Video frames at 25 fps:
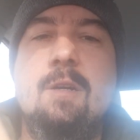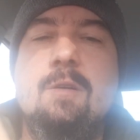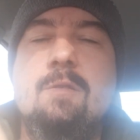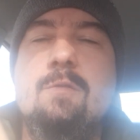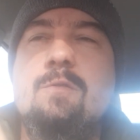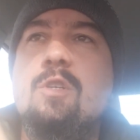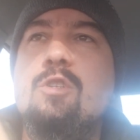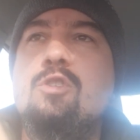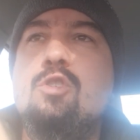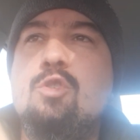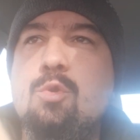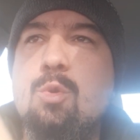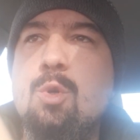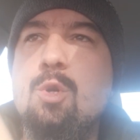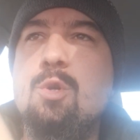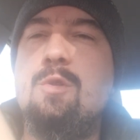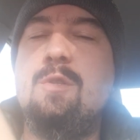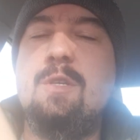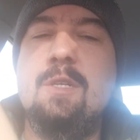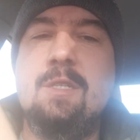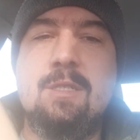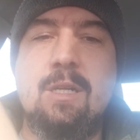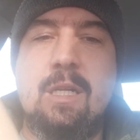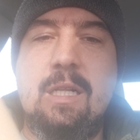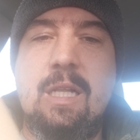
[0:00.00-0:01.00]
The
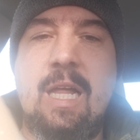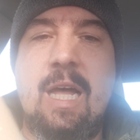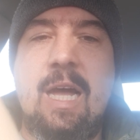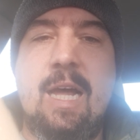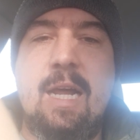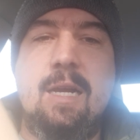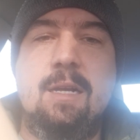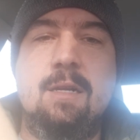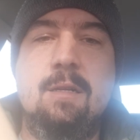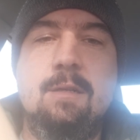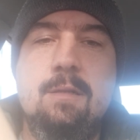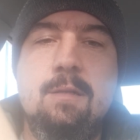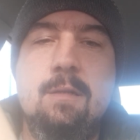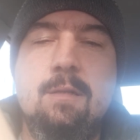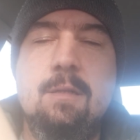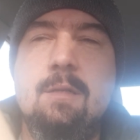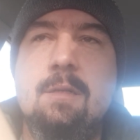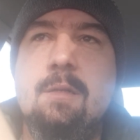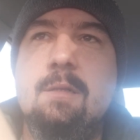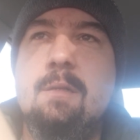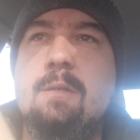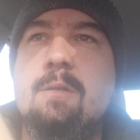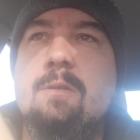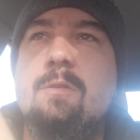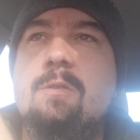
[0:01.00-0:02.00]
truth is a light.
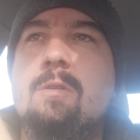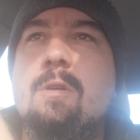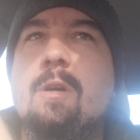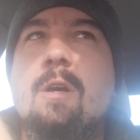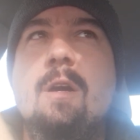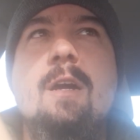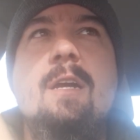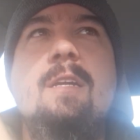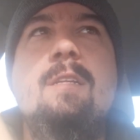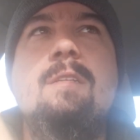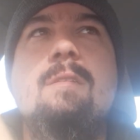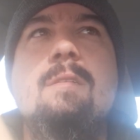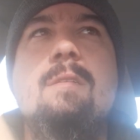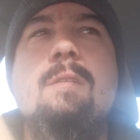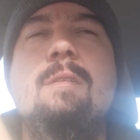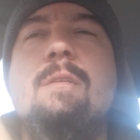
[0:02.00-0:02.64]
All right.